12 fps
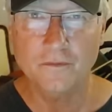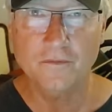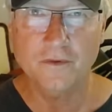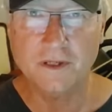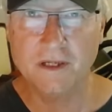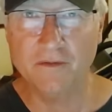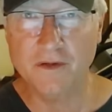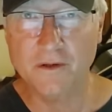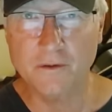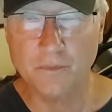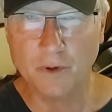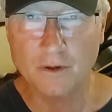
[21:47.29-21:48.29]
forgiving
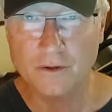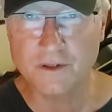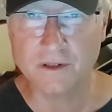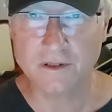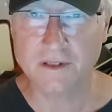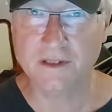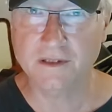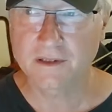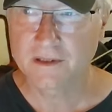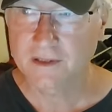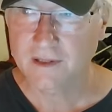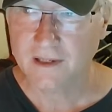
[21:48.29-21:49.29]
you personally,
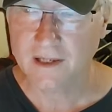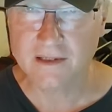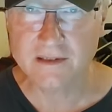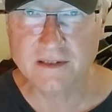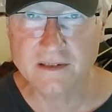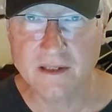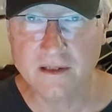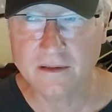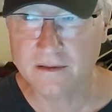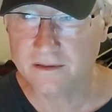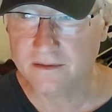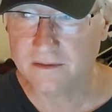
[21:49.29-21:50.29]
I need to